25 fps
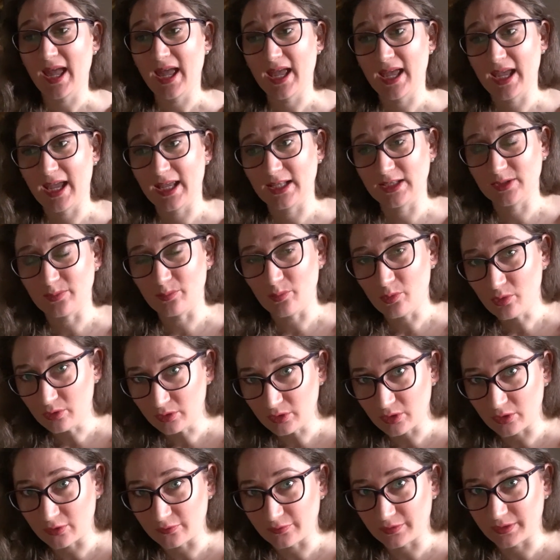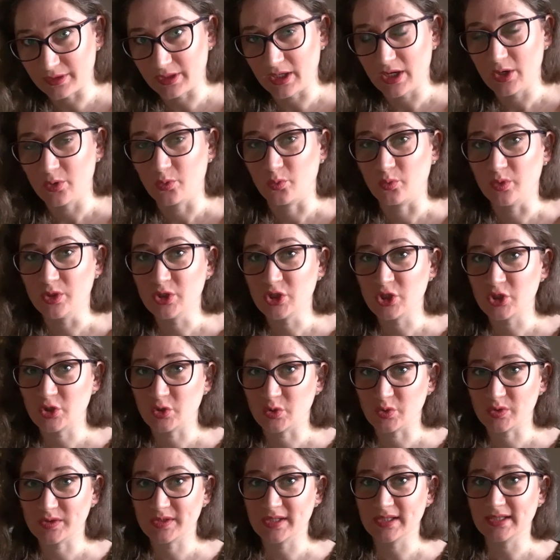And moreover, we
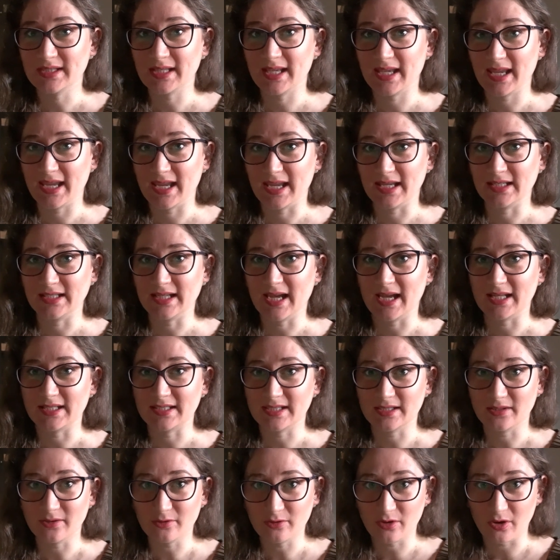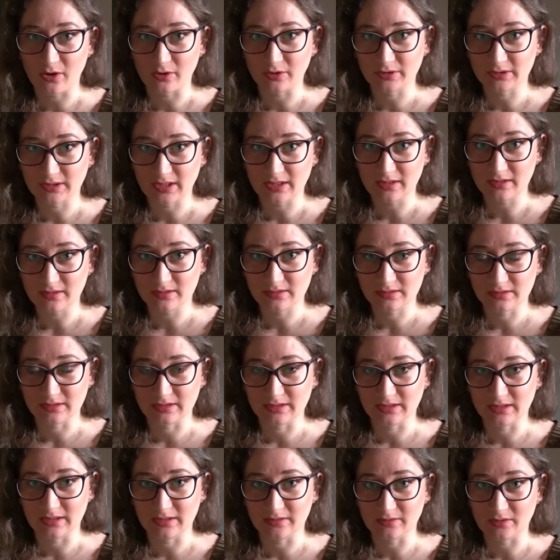choose it in a
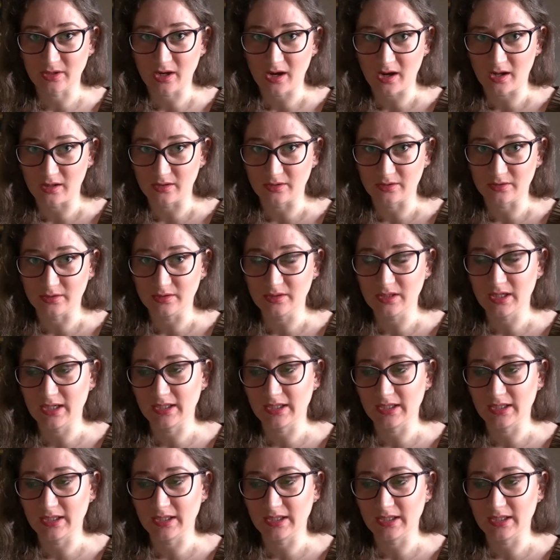terracotta color,